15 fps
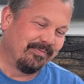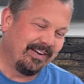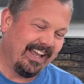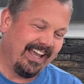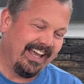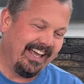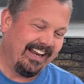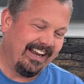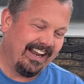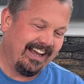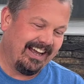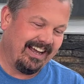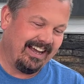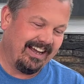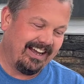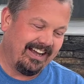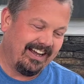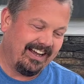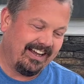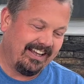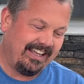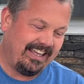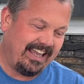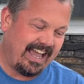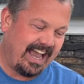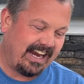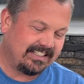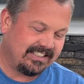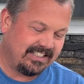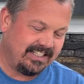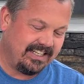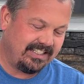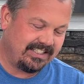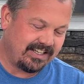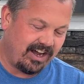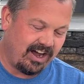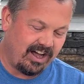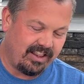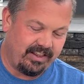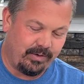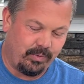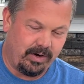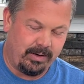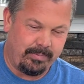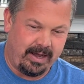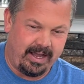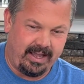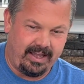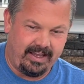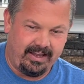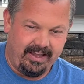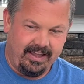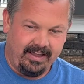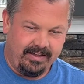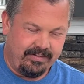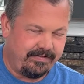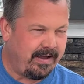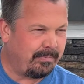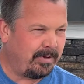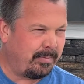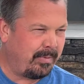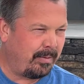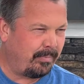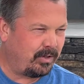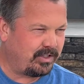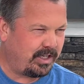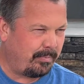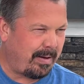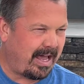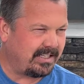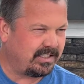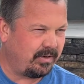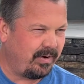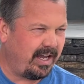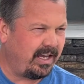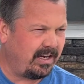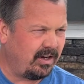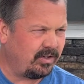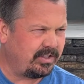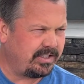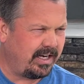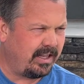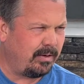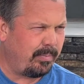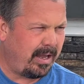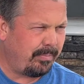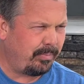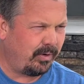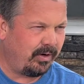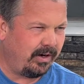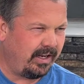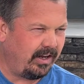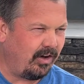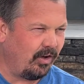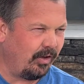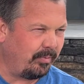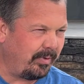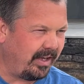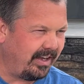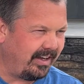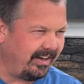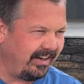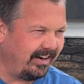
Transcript: And he actually saw that one of my family members had passed away. He noticed it in the paper and he called me,